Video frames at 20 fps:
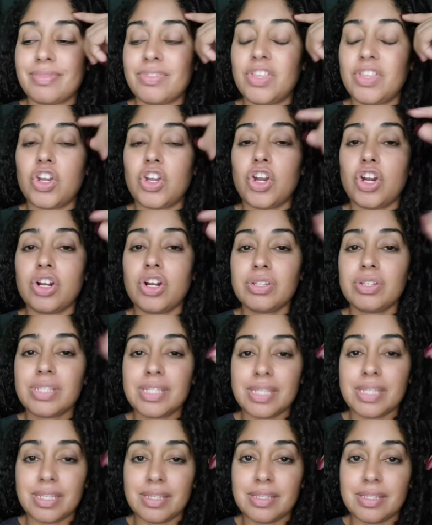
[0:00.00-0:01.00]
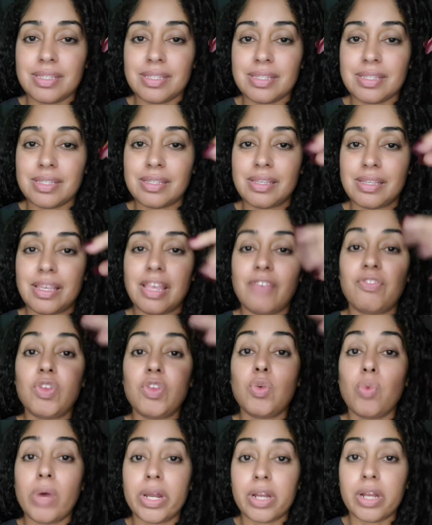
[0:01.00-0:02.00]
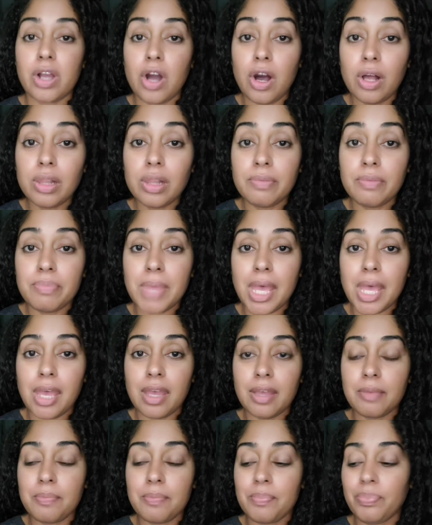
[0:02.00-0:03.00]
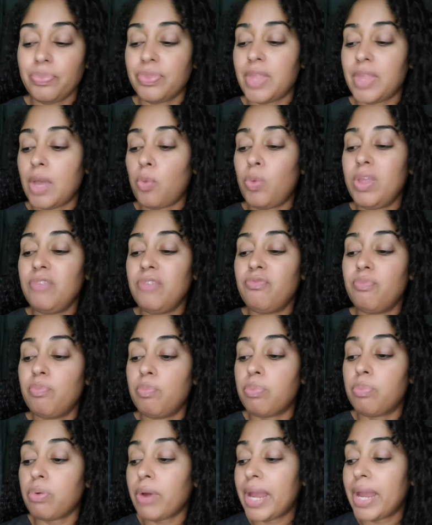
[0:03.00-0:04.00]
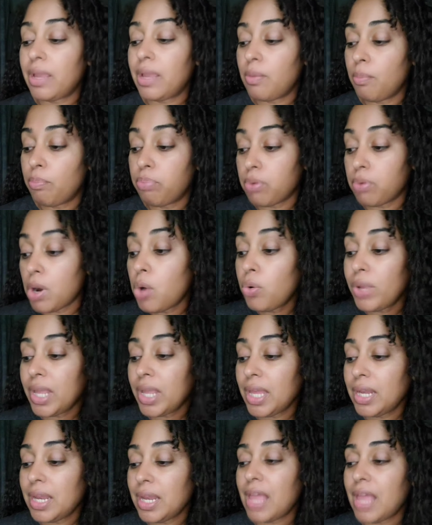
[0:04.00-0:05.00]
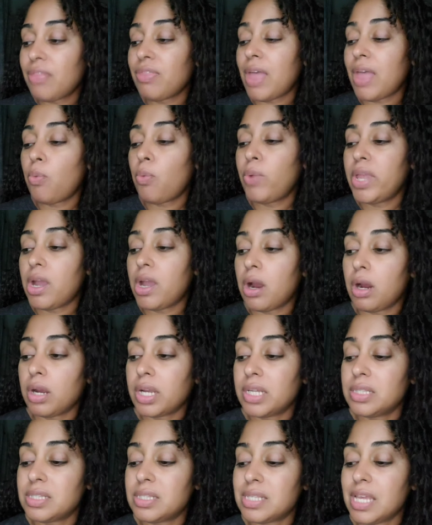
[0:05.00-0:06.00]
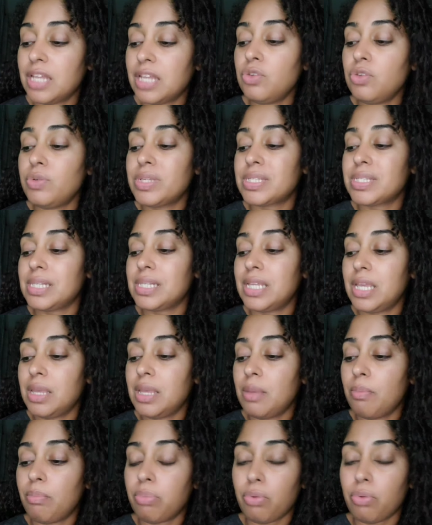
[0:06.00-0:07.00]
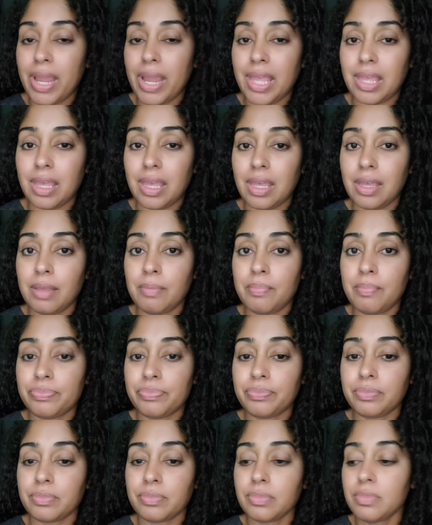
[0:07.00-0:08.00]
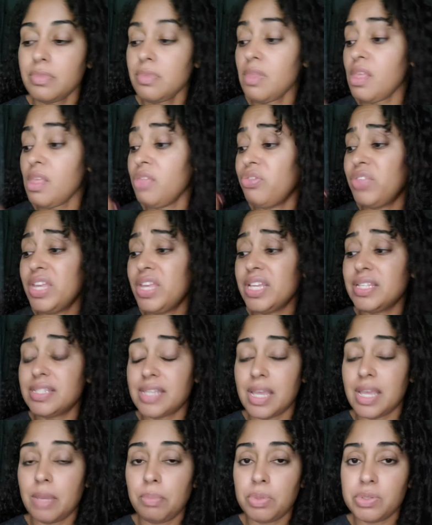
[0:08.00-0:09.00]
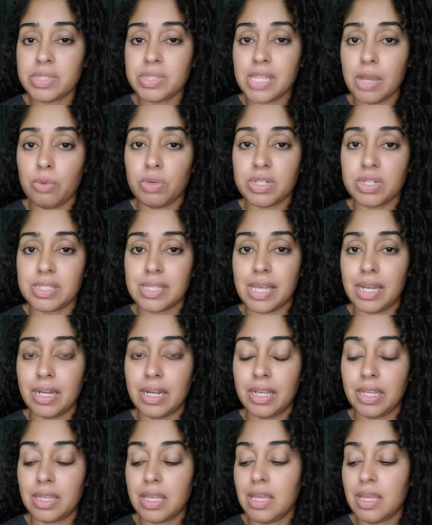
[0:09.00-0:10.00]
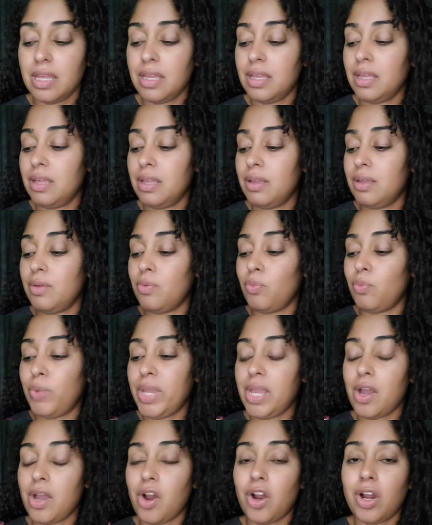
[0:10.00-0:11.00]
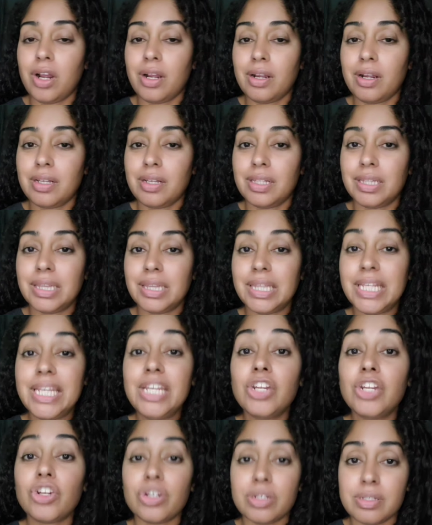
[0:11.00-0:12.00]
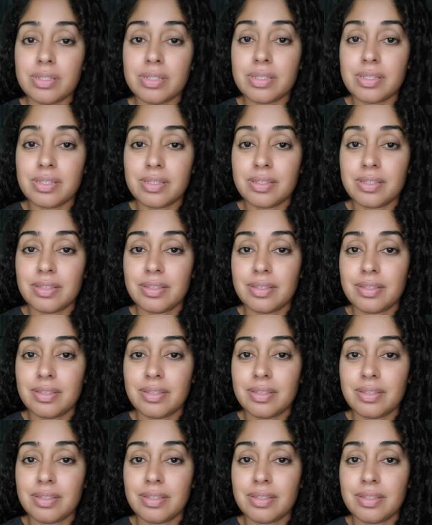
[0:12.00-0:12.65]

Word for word: the curses, if you want to call them that, that we've break broken and that we are continuously breaking. The examples that we're setting. We are leaders.